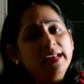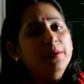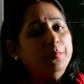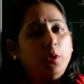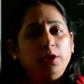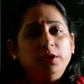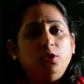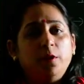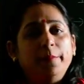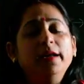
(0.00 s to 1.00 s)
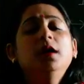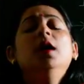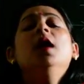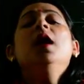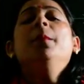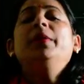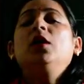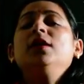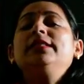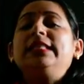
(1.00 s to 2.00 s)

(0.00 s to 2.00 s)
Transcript: important topic, because